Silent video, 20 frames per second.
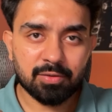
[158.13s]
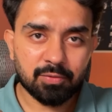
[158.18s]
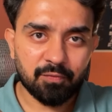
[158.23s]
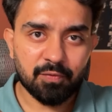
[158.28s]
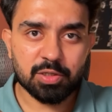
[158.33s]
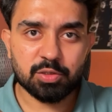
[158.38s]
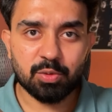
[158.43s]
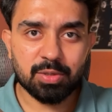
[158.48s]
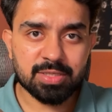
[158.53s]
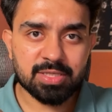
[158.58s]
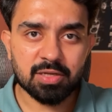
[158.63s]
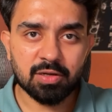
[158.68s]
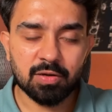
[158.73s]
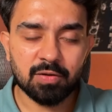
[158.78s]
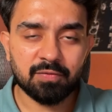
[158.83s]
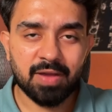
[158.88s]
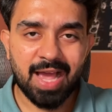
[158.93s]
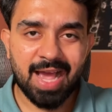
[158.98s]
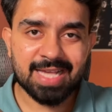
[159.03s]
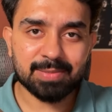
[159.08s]
which will
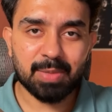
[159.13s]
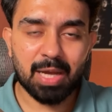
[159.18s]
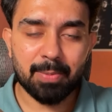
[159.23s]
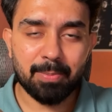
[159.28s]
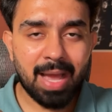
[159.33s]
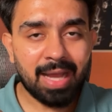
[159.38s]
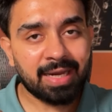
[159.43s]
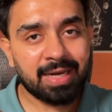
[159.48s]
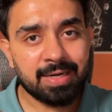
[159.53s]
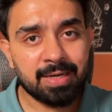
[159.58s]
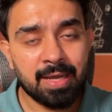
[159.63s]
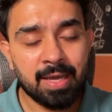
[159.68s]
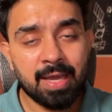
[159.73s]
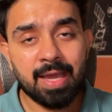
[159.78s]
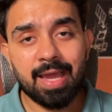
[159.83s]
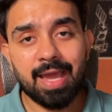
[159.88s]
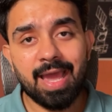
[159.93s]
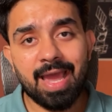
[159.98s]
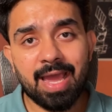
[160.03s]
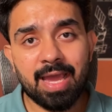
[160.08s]
serve as my
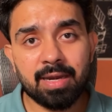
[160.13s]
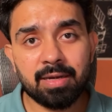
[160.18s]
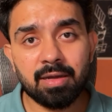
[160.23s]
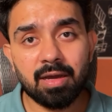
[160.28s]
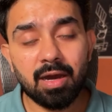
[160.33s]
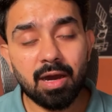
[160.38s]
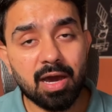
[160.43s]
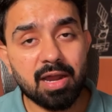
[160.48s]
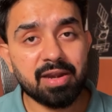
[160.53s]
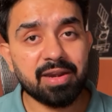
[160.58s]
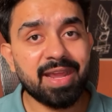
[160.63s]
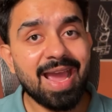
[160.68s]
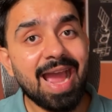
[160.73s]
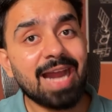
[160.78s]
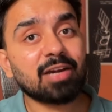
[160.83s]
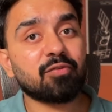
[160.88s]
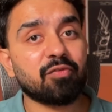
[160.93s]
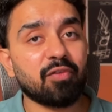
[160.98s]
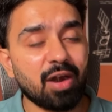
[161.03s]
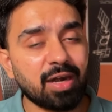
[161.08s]
backend, and a
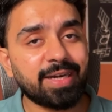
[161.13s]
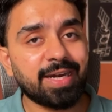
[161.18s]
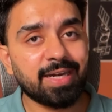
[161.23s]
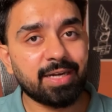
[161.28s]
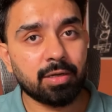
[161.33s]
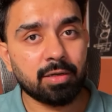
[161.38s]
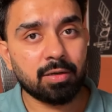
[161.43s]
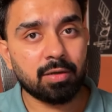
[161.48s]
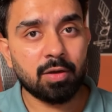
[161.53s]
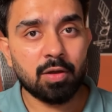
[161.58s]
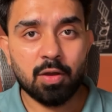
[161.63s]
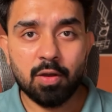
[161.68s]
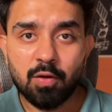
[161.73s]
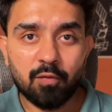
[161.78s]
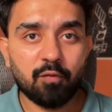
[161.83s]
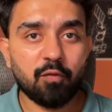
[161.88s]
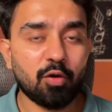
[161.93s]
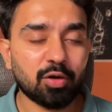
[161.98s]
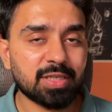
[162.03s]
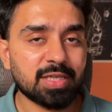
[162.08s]
React frontend
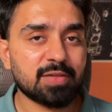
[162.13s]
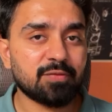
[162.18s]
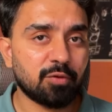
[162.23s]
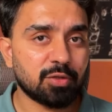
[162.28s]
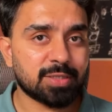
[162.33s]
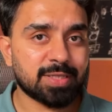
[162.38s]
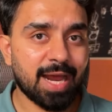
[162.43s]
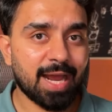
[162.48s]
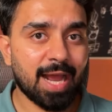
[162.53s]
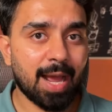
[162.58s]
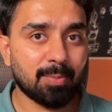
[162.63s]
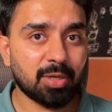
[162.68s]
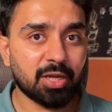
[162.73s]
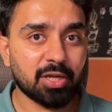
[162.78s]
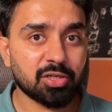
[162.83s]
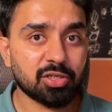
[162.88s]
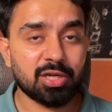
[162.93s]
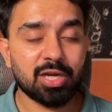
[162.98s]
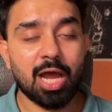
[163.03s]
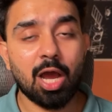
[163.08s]
for this full stack
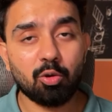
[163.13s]
application.